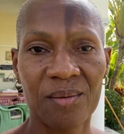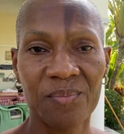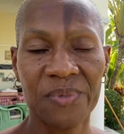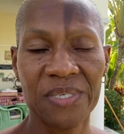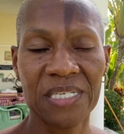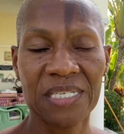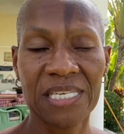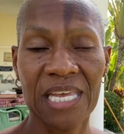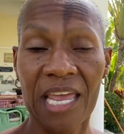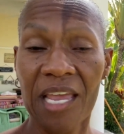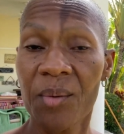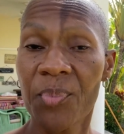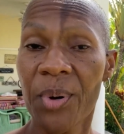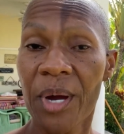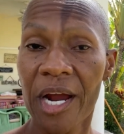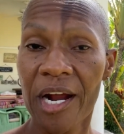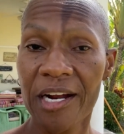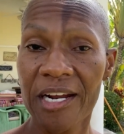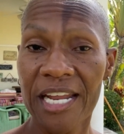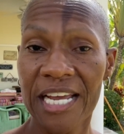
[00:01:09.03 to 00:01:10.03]
to take
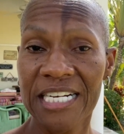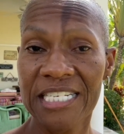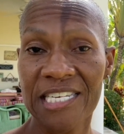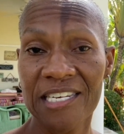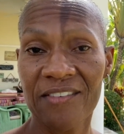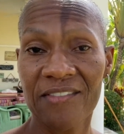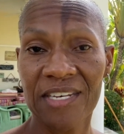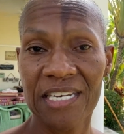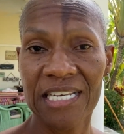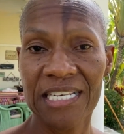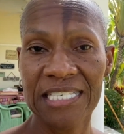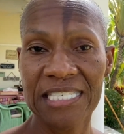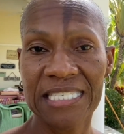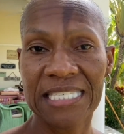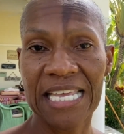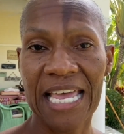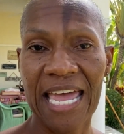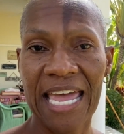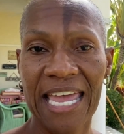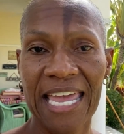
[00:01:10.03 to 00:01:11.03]
part in activities
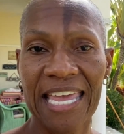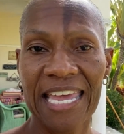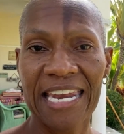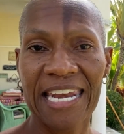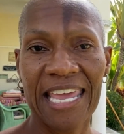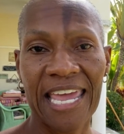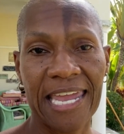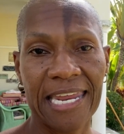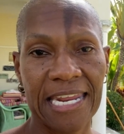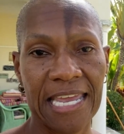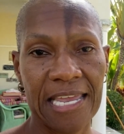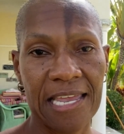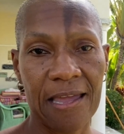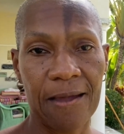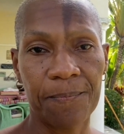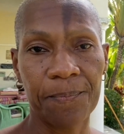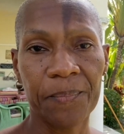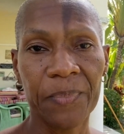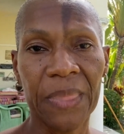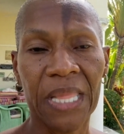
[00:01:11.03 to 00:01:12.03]
at 8
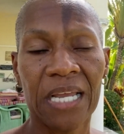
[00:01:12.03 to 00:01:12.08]
a.m.